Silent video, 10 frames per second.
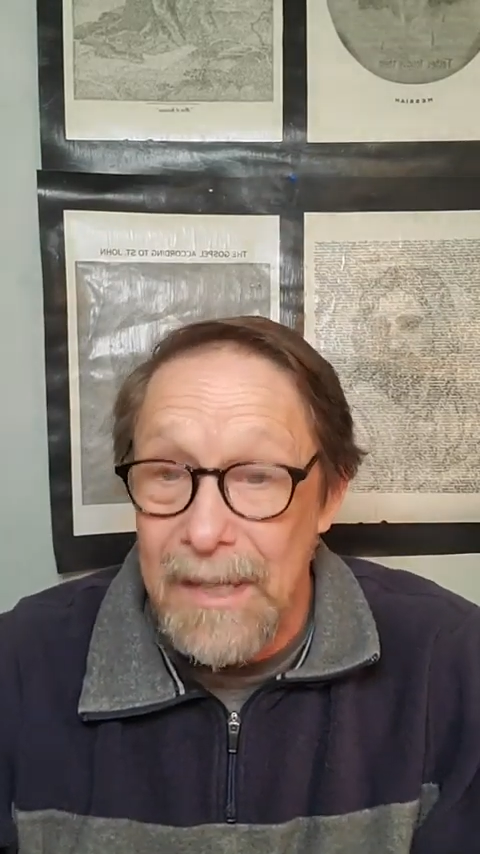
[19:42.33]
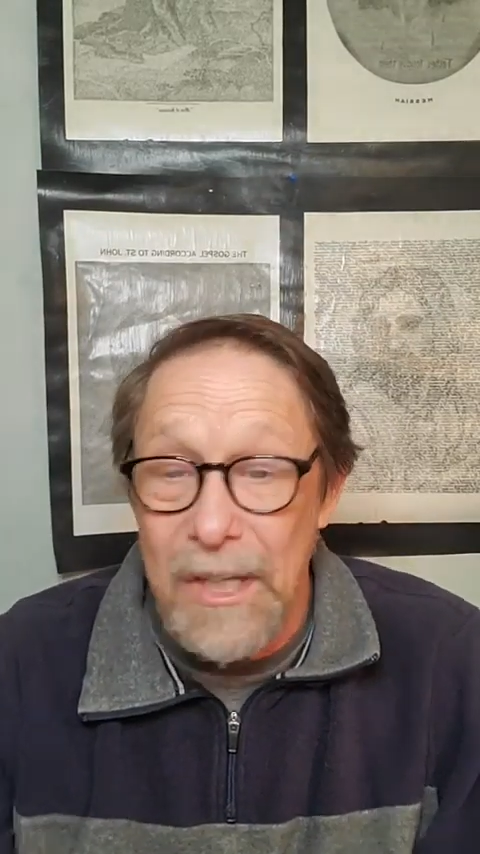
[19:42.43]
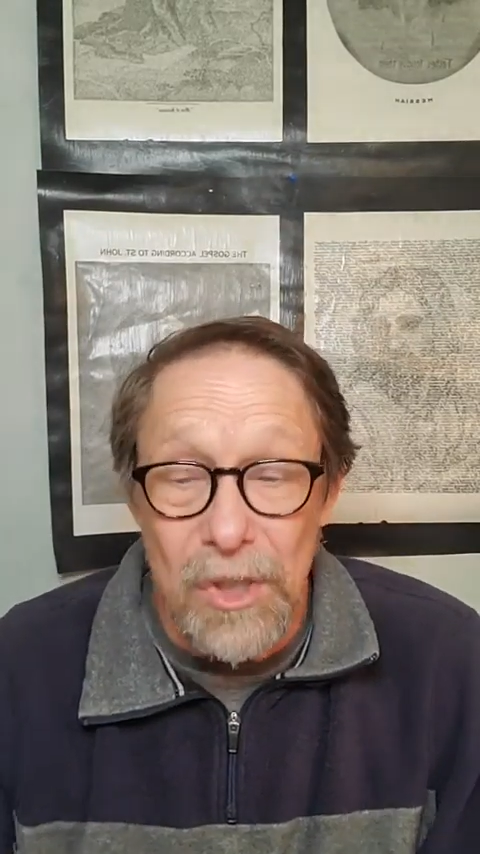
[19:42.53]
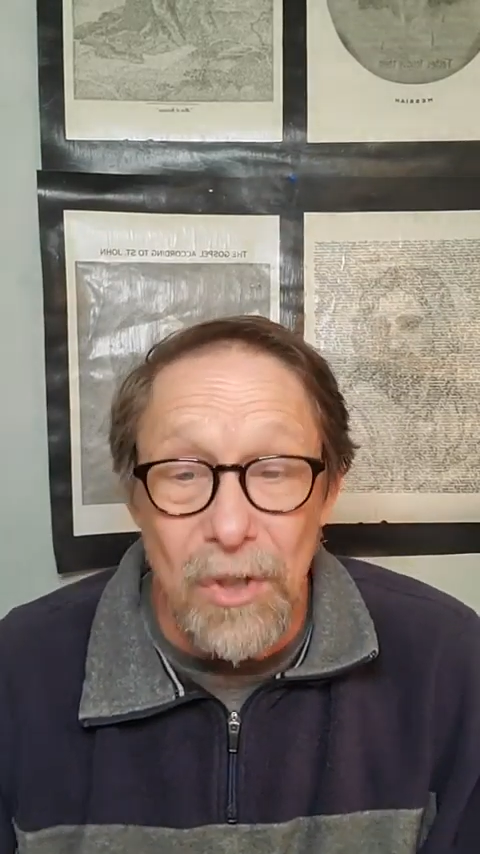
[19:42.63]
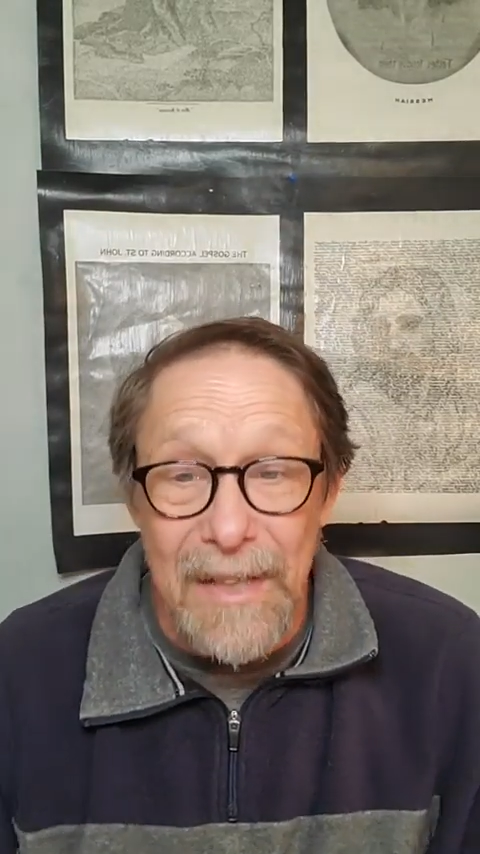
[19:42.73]

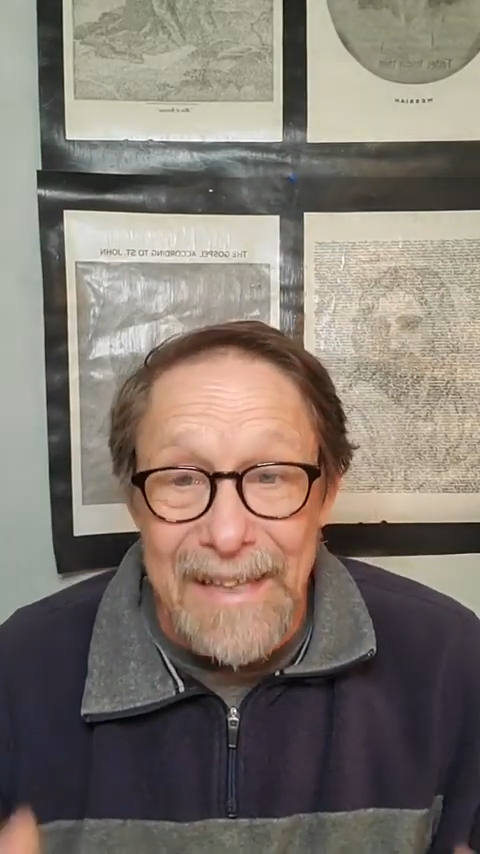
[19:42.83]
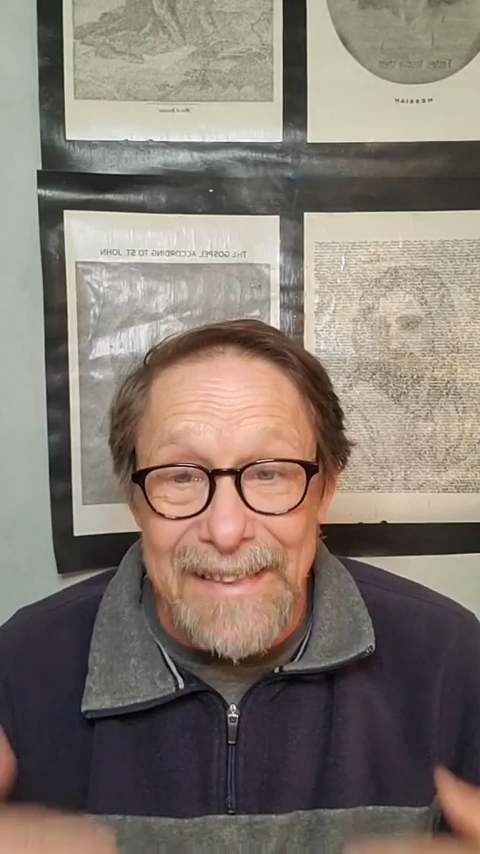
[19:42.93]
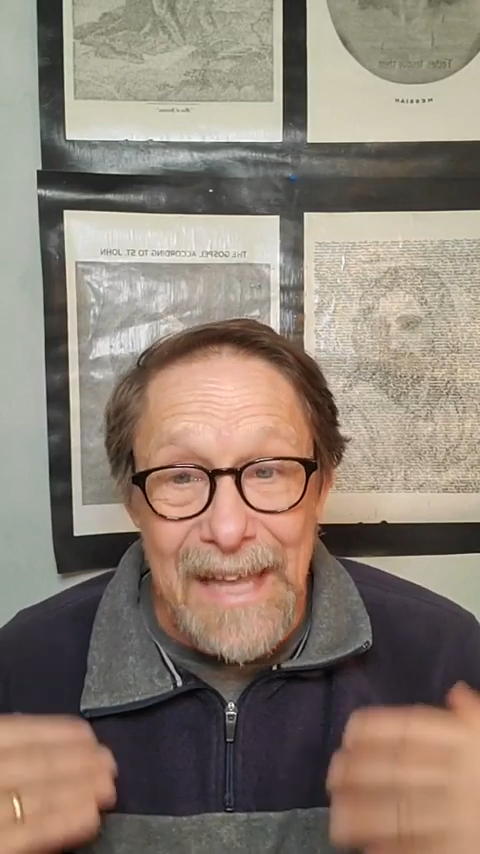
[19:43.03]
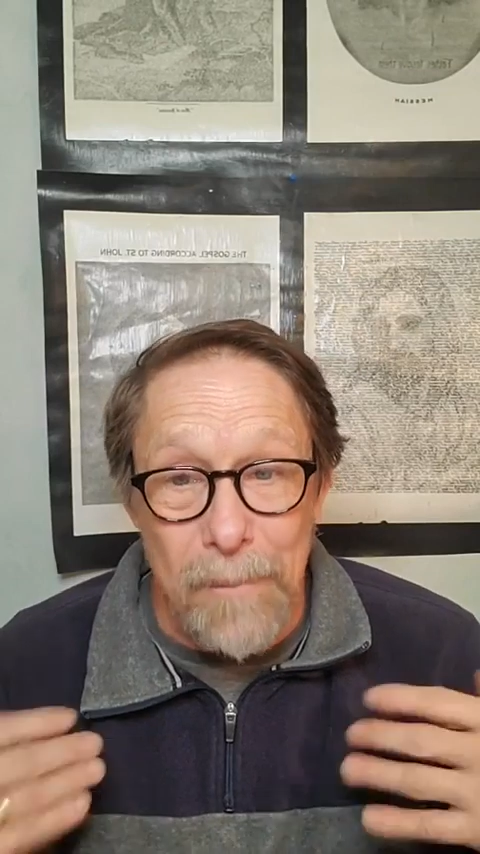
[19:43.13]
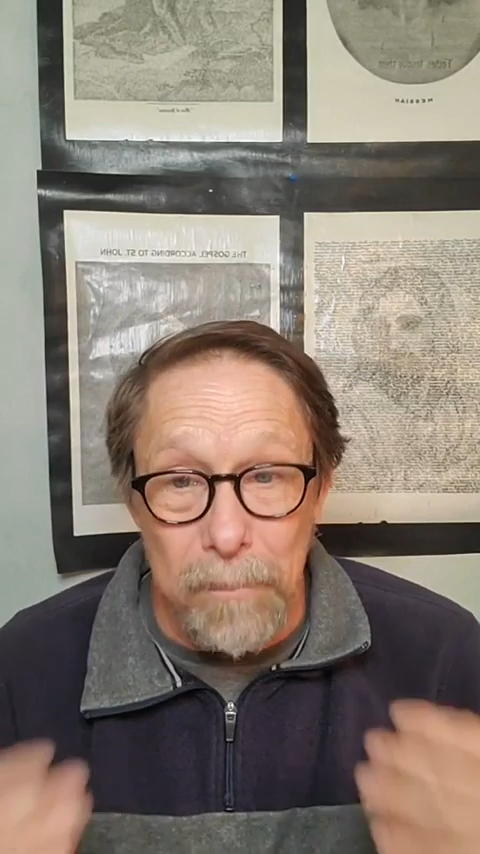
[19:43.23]
You'll hit
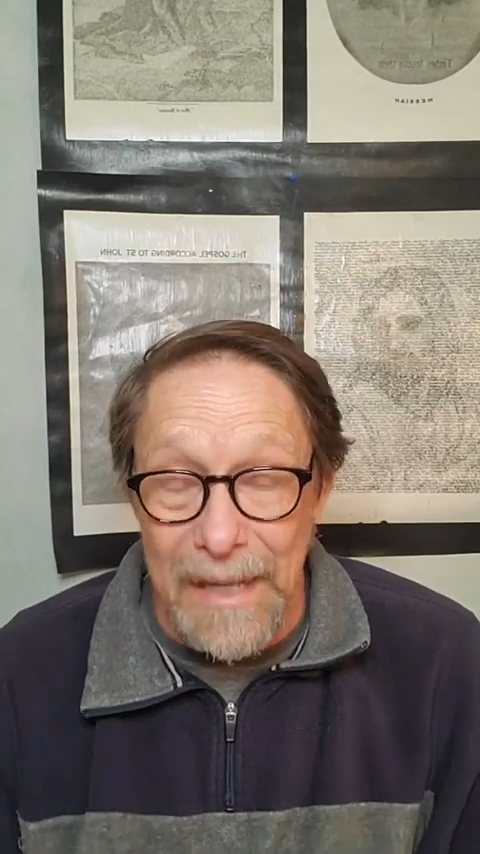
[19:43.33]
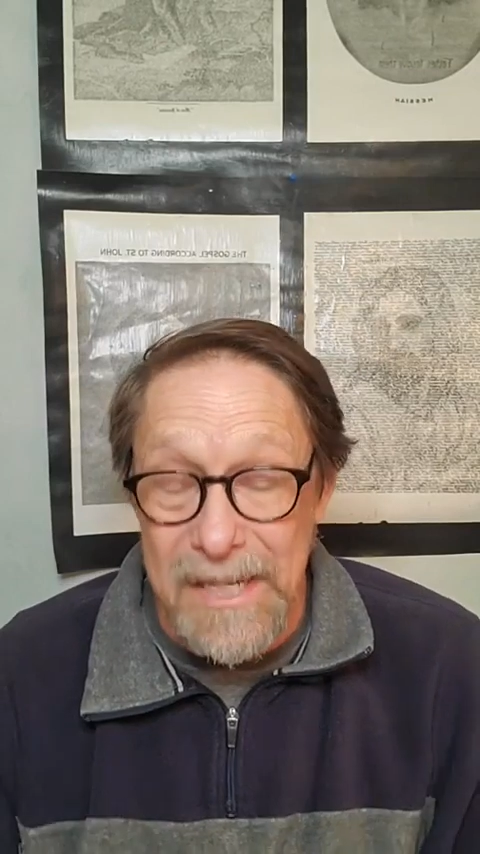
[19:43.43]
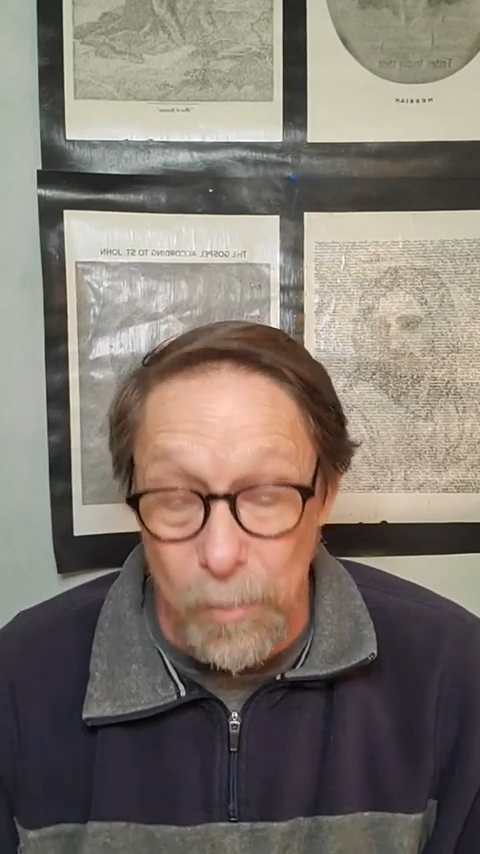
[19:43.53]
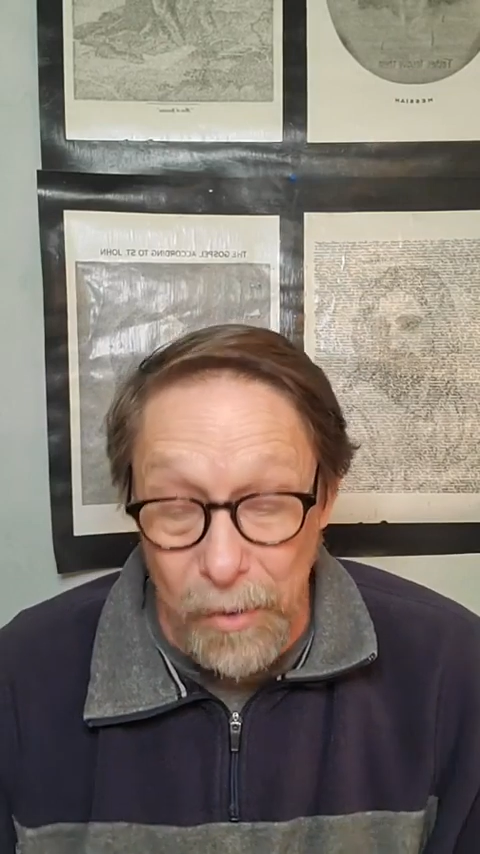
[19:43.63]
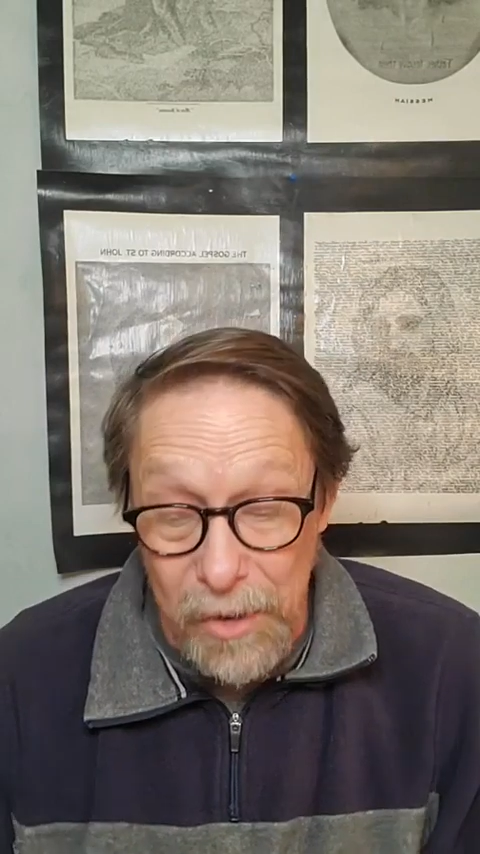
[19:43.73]
that place where